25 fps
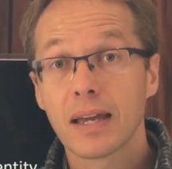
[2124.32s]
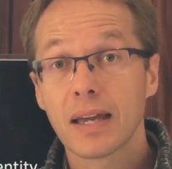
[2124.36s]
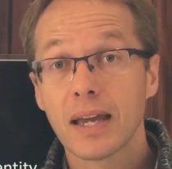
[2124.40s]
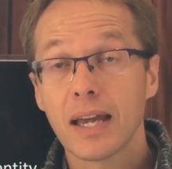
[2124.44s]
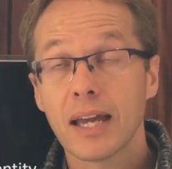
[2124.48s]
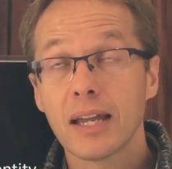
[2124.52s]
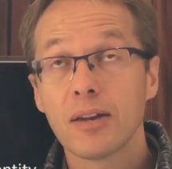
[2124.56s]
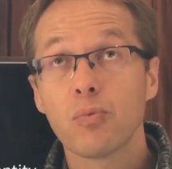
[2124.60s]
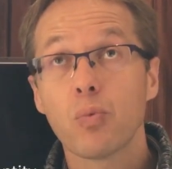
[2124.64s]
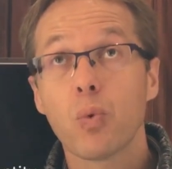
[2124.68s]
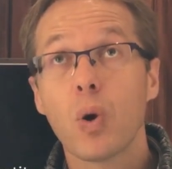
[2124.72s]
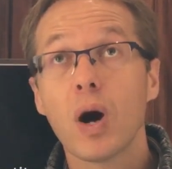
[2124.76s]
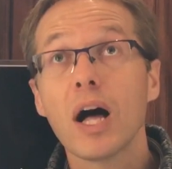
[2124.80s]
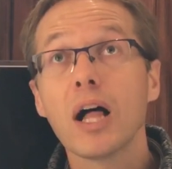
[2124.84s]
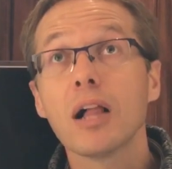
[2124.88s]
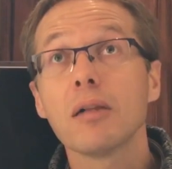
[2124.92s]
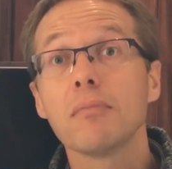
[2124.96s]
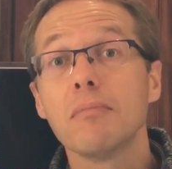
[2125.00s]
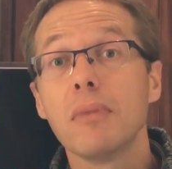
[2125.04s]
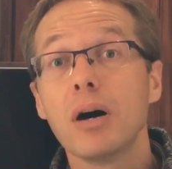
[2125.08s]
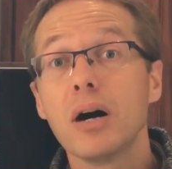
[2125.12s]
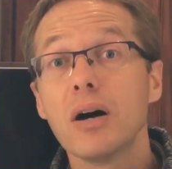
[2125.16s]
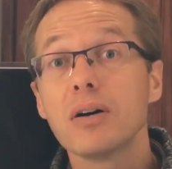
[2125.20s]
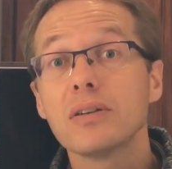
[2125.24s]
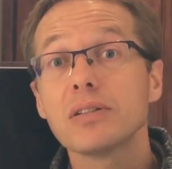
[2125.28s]
And while
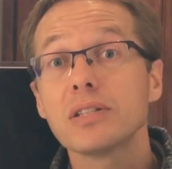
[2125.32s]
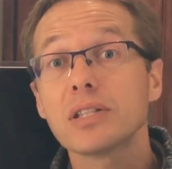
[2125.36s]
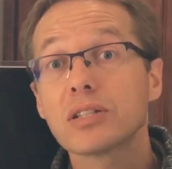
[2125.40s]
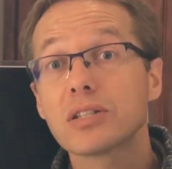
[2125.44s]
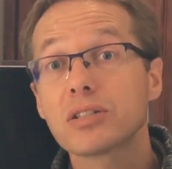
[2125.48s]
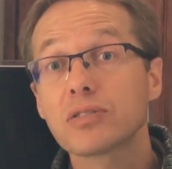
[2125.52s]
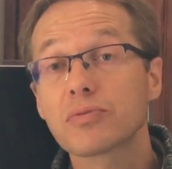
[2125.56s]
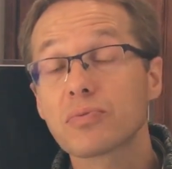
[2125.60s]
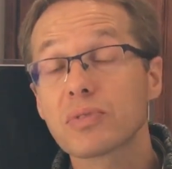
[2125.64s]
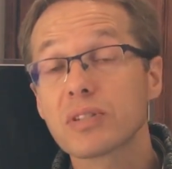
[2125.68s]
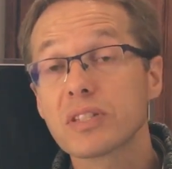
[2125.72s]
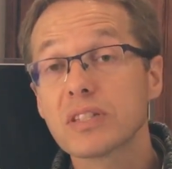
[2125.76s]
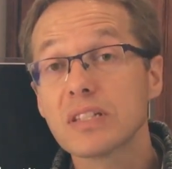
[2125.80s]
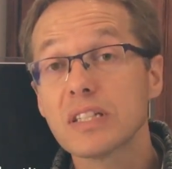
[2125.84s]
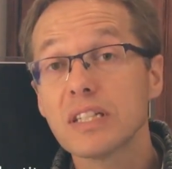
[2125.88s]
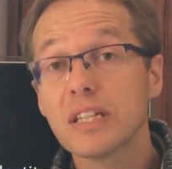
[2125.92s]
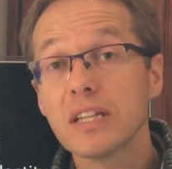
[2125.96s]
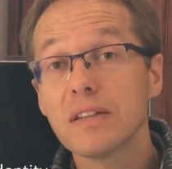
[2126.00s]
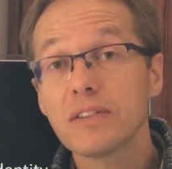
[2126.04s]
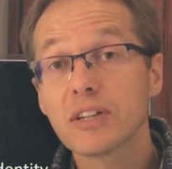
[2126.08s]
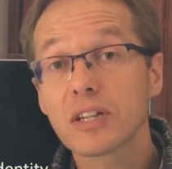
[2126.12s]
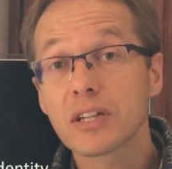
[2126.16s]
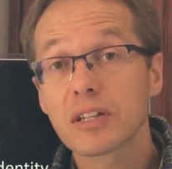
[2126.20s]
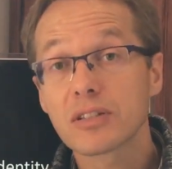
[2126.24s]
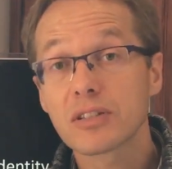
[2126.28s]
Moses is
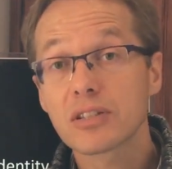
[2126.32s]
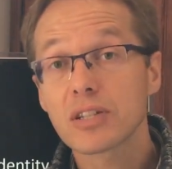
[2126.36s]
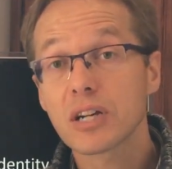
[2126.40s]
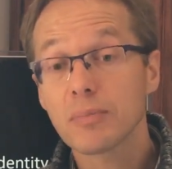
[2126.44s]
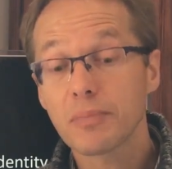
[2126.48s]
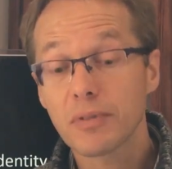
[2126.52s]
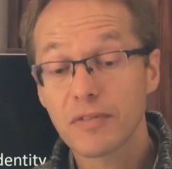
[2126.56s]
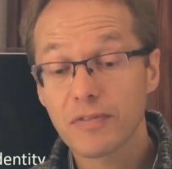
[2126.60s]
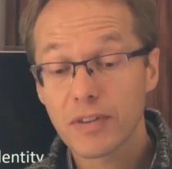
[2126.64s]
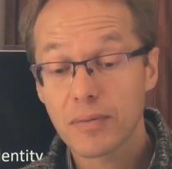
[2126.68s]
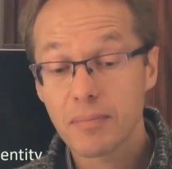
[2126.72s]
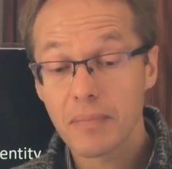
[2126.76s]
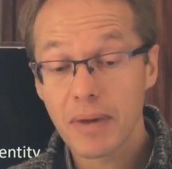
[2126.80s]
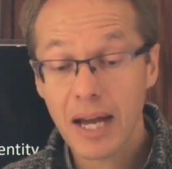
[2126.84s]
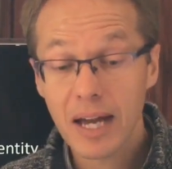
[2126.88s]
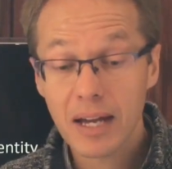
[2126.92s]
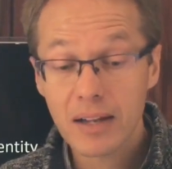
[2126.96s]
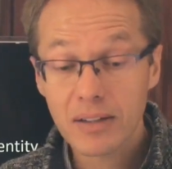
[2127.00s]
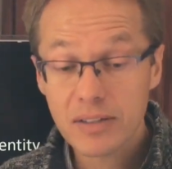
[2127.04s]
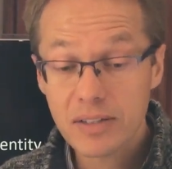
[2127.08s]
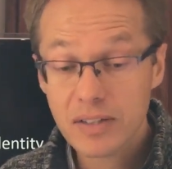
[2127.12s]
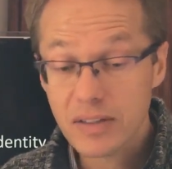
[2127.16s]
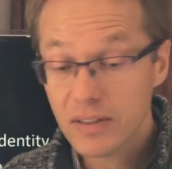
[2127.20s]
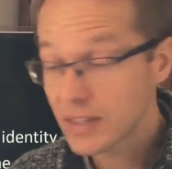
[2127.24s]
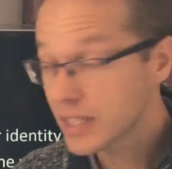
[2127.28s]
receiving on top of the
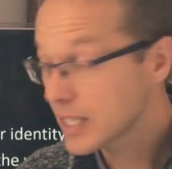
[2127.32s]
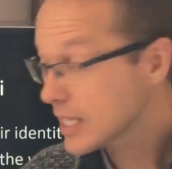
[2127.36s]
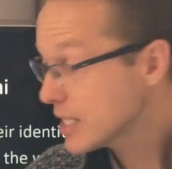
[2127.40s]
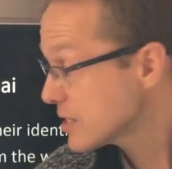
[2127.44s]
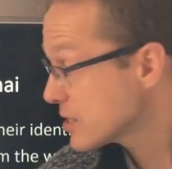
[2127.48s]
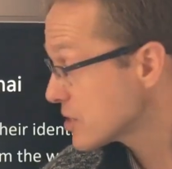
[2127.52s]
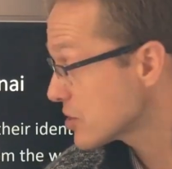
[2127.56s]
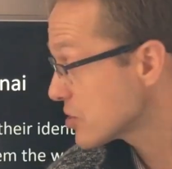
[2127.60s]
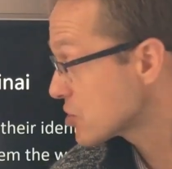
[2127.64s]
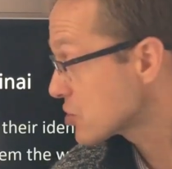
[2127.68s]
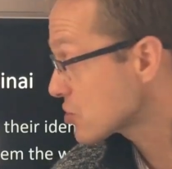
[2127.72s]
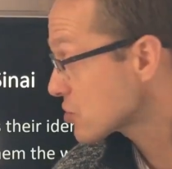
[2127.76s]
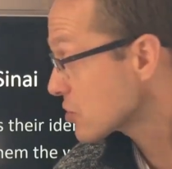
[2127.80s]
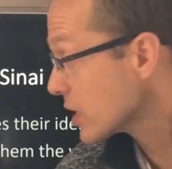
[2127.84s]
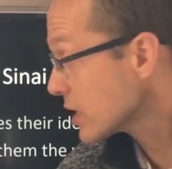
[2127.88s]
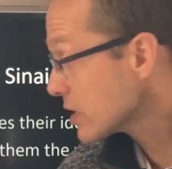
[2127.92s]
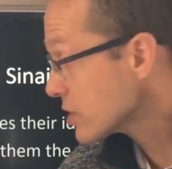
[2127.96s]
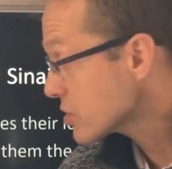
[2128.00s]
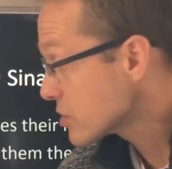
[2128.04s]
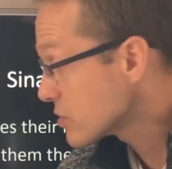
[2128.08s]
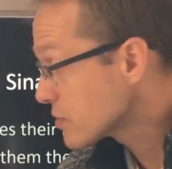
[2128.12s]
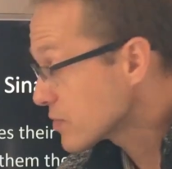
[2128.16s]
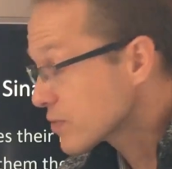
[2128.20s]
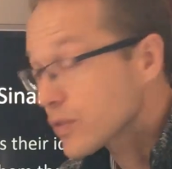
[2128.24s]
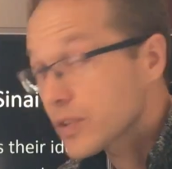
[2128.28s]
mountain these
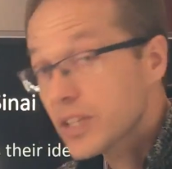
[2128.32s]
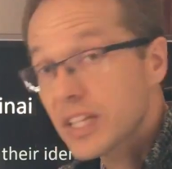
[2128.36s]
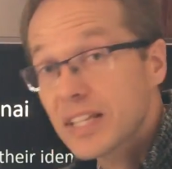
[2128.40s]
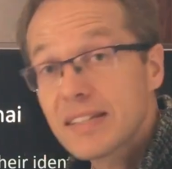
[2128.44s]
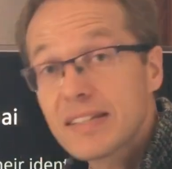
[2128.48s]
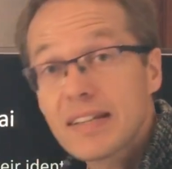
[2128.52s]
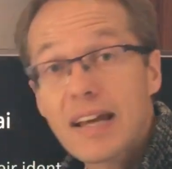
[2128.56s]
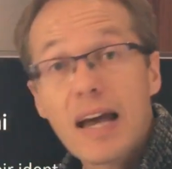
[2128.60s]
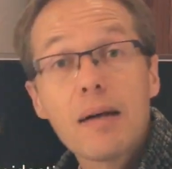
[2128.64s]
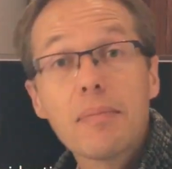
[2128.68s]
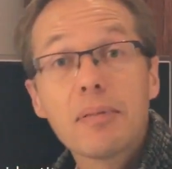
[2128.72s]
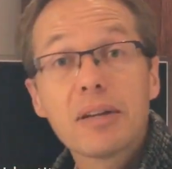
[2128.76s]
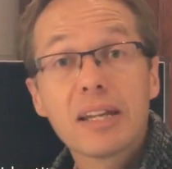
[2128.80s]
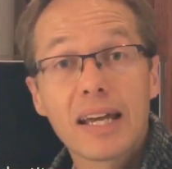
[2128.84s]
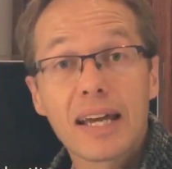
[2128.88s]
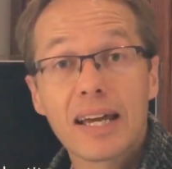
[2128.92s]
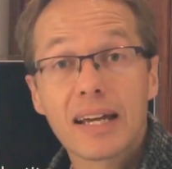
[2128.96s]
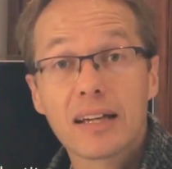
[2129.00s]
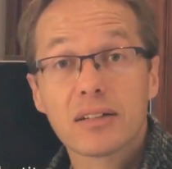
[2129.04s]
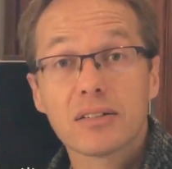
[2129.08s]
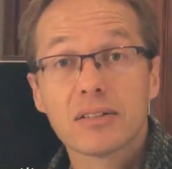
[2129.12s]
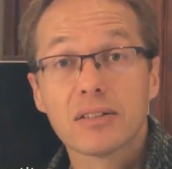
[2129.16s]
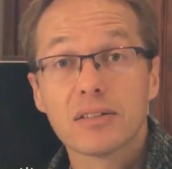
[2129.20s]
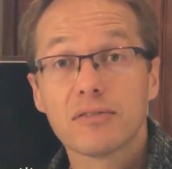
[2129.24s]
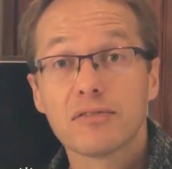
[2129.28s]
instructions for the
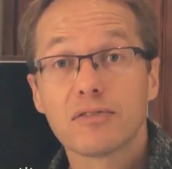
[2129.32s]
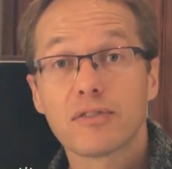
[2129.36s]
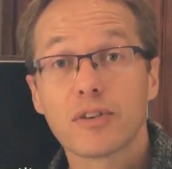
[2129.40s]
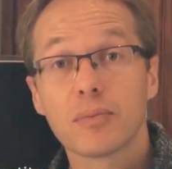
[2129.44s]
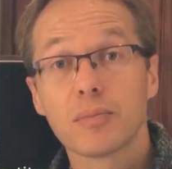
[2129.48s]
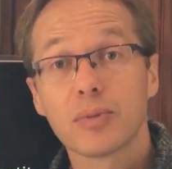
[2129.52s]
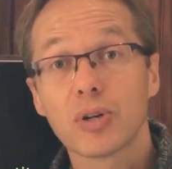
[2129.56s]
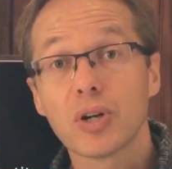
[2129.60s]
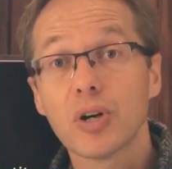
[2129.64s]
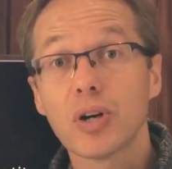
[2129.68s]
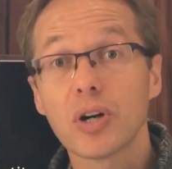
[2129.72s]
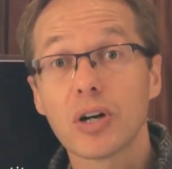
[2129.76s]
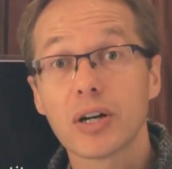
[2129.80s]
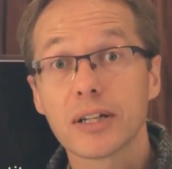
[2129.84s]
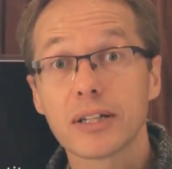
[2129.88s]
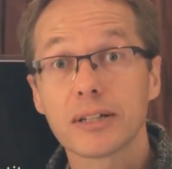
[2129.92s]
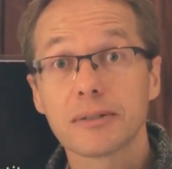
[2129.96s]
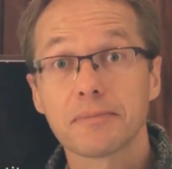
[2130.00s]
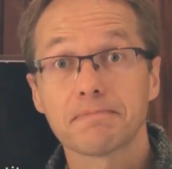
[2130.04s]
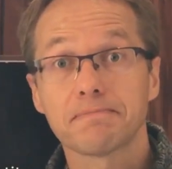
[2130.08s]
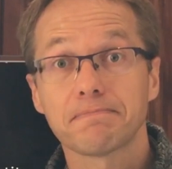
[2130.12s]
tabernacle from God,